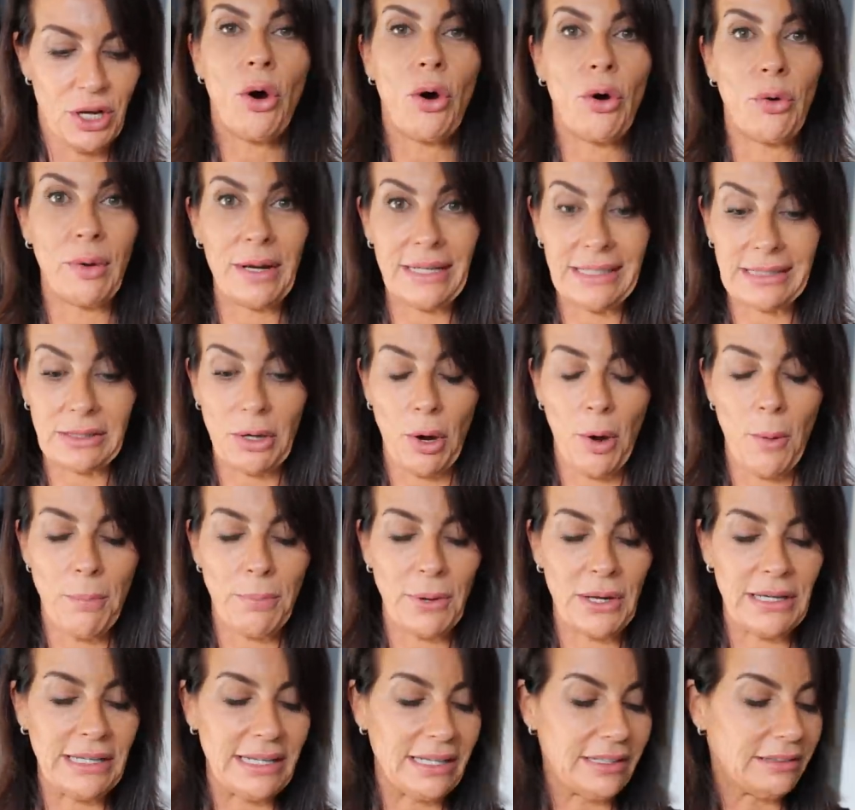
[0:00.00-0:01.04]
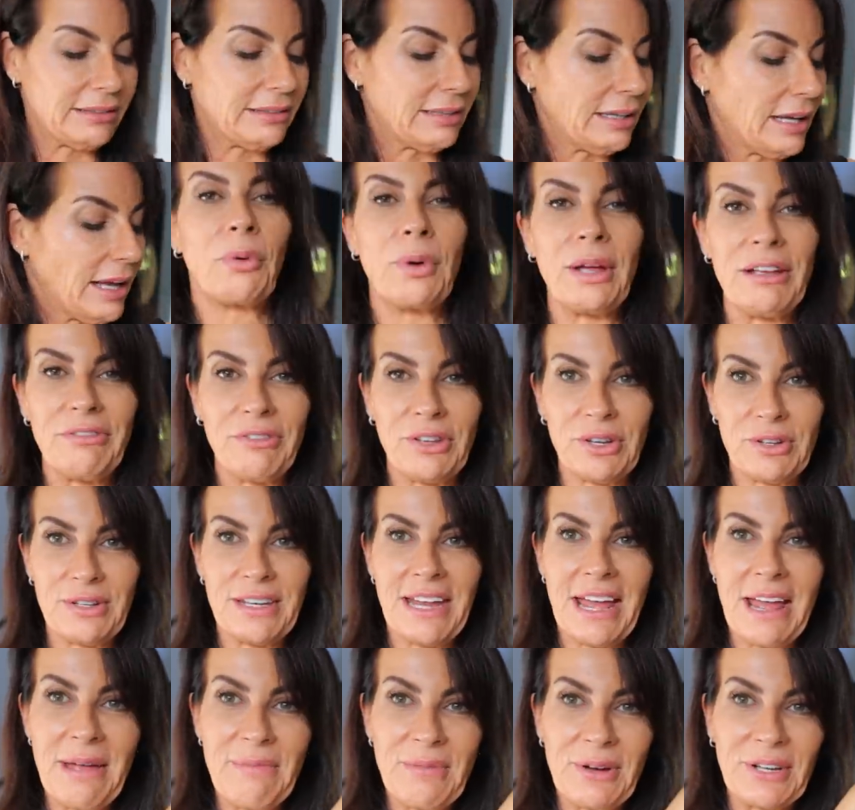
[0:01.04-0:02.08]
Always open it with your
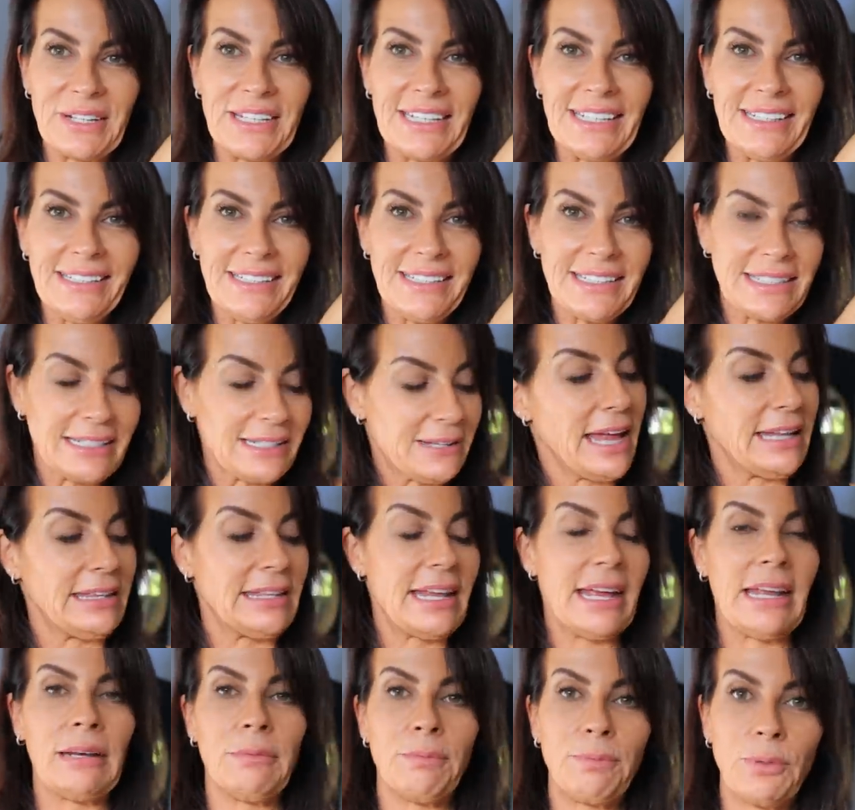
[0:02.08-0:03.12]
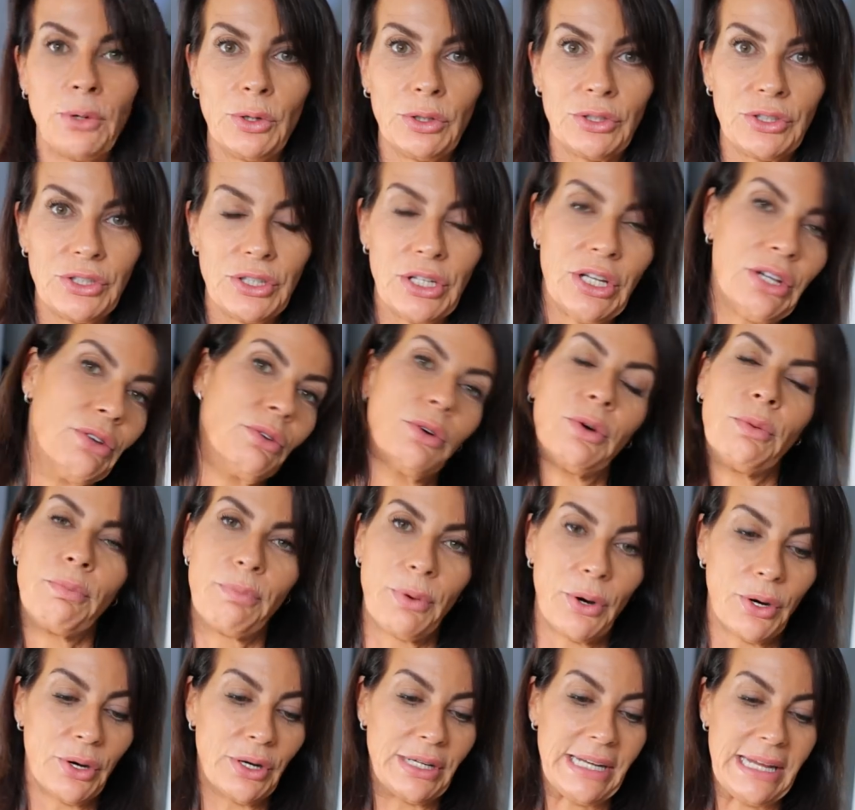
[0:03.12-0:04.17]
name on it, and then put your
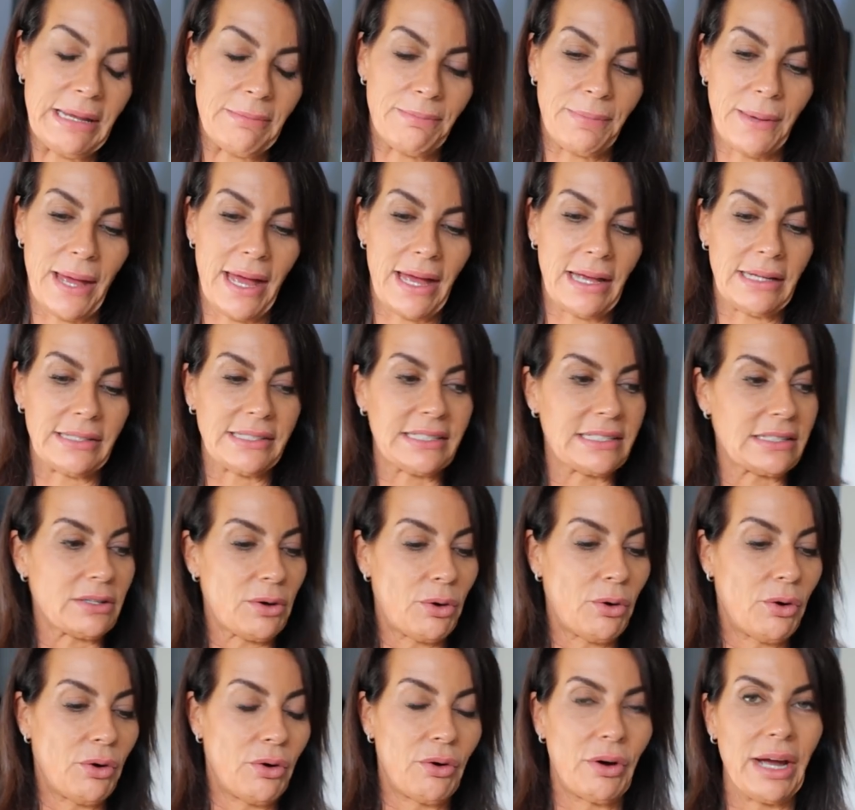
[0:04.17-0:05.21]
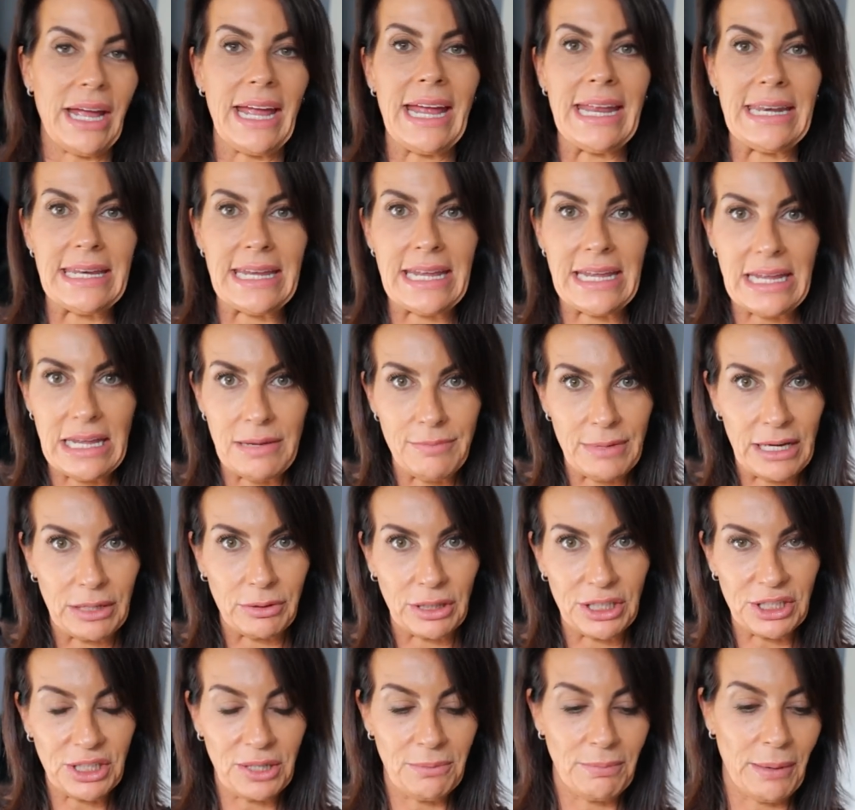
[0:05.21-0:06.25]
boarding pass or any
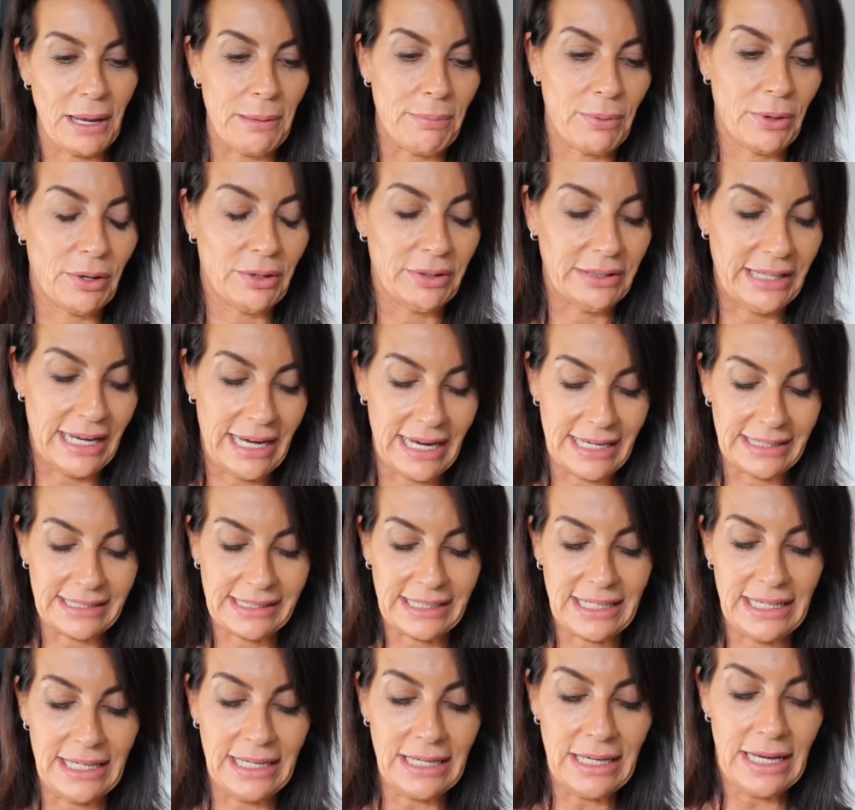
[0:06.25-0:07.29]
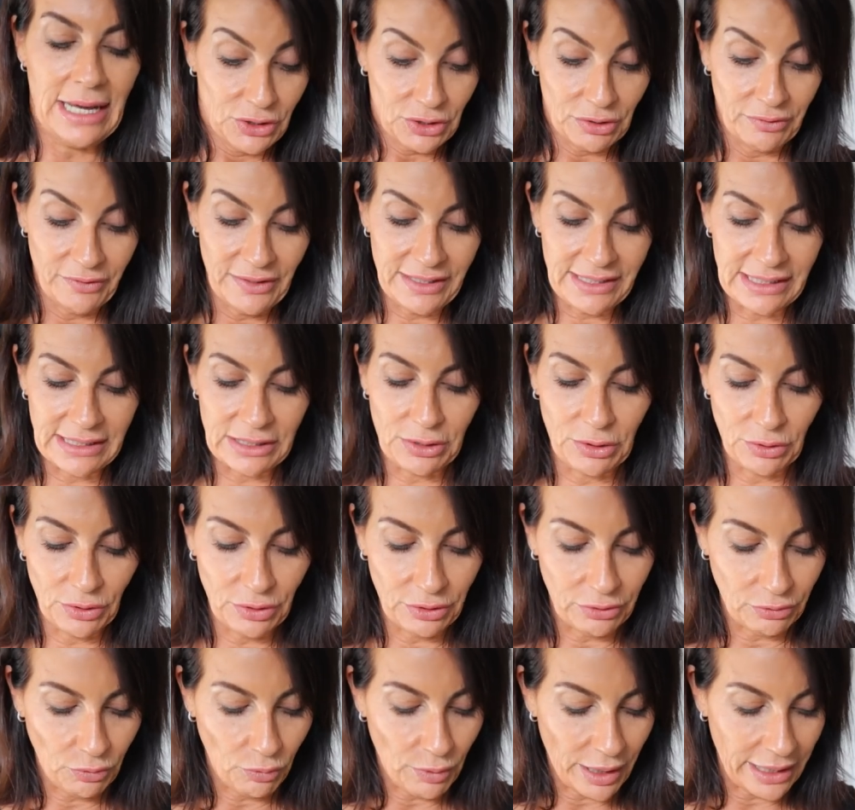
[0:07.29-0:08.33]
immigration paper they're asking. So this is
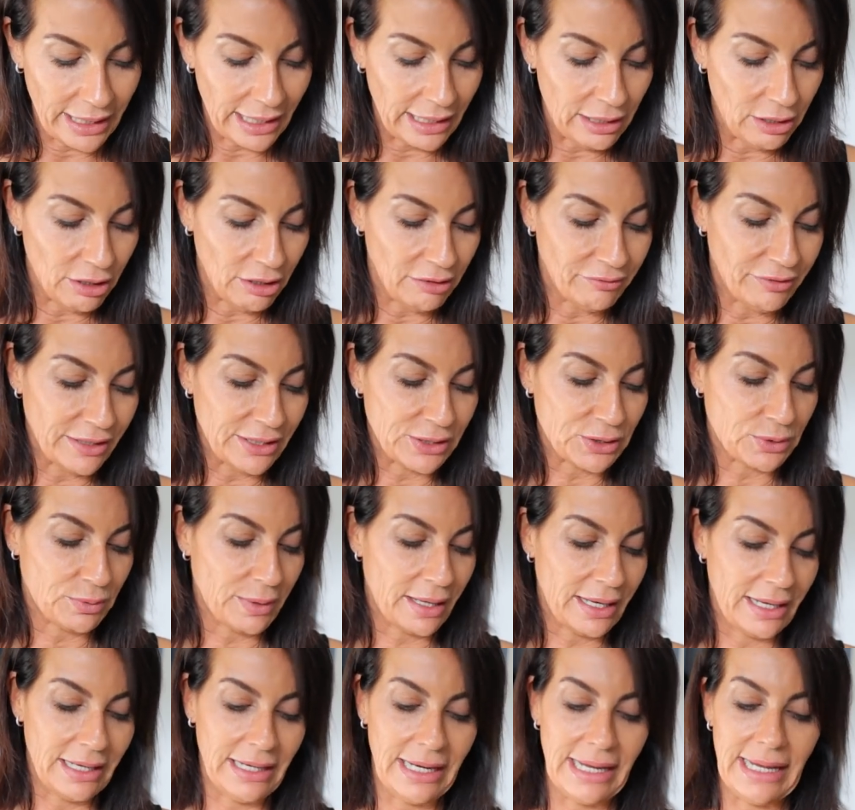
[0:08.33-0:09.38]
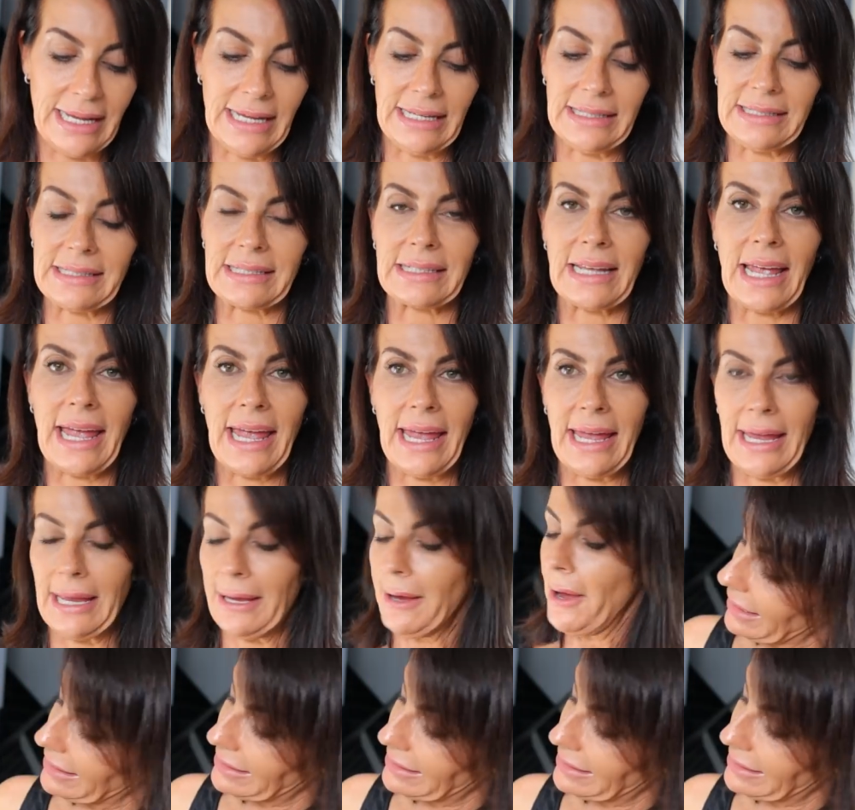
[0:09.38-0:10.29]
good. What I love as well, it's a